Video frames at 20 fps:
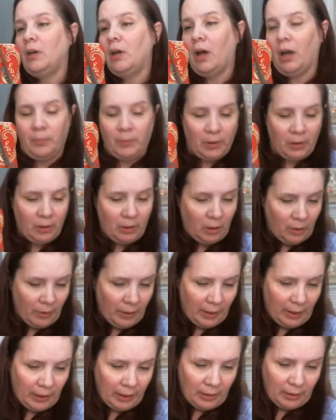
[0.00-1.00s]
I'm going to go
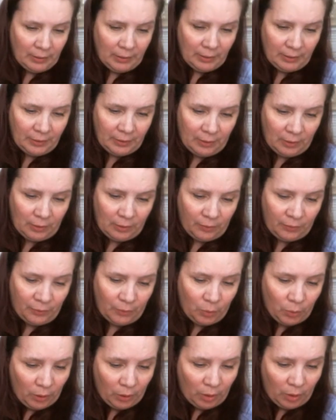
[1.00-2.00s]
ahead and list this
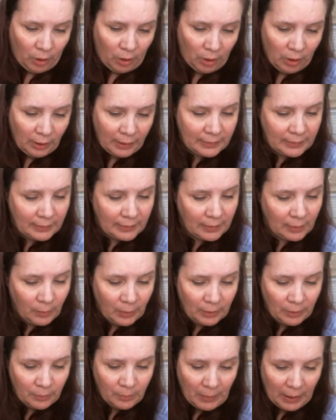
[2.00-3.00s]
for, let's see,
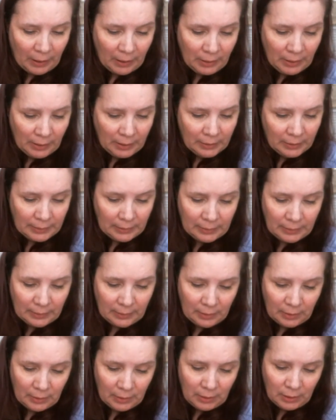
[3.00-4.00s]
where's my
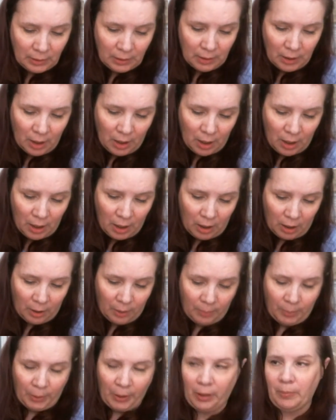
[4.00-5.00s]
list? Uh,
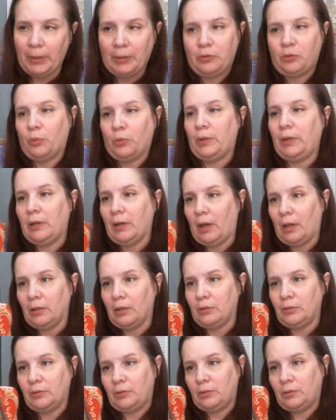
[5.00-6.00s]
probably about $20.
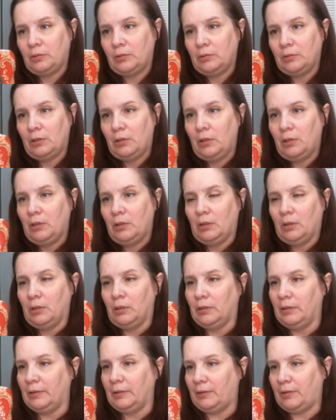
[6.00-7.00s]
I'm going to
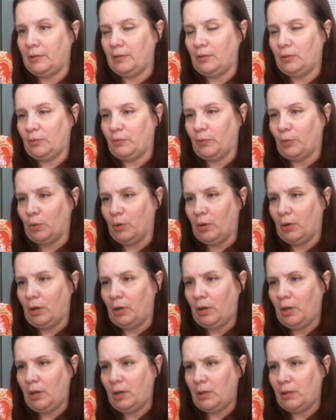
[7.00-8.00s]
list this for.
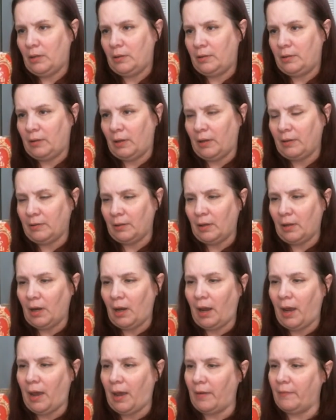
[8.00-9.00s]
It doesn't
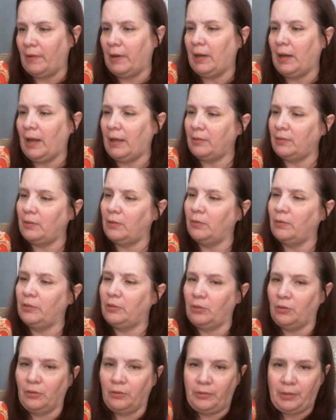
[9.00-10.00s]
have, it has the
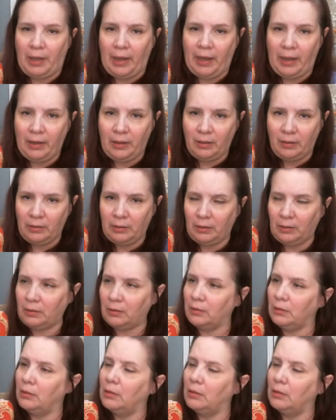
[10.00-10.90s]
original tag on it,